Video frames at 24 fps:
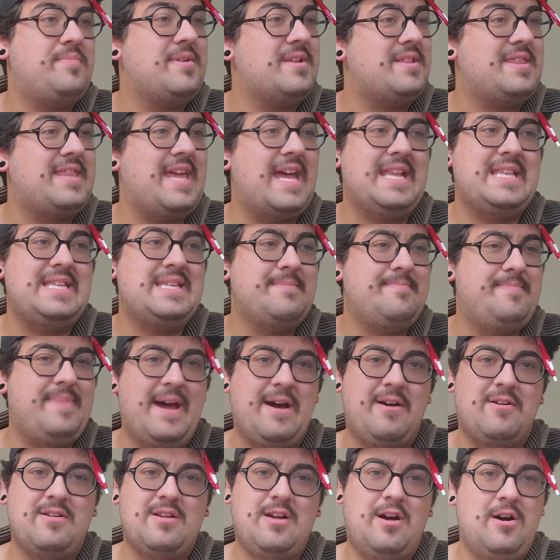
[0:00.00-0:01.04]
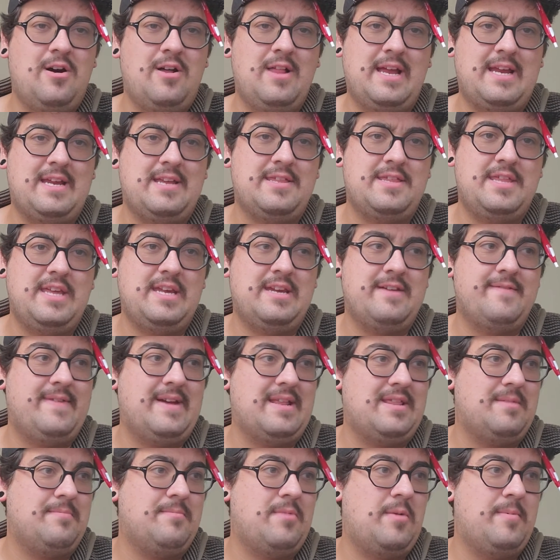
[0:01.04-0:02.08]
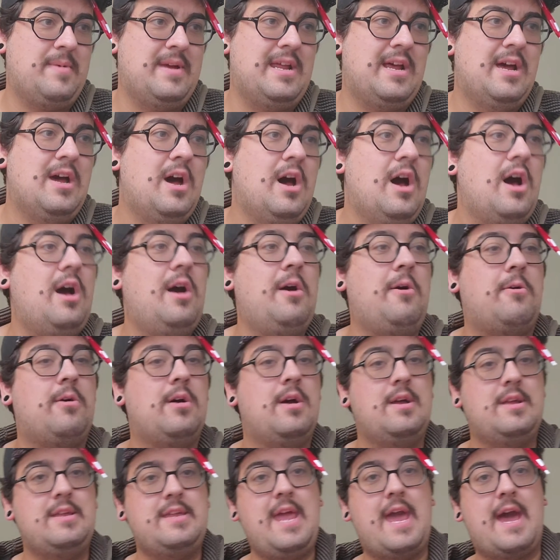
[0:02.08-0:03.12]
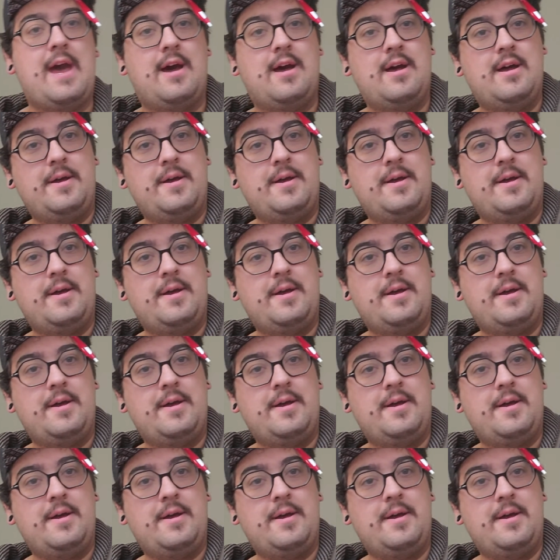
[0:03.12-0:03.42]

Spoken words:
but that's about all I can think of at the moment. Oh yeah,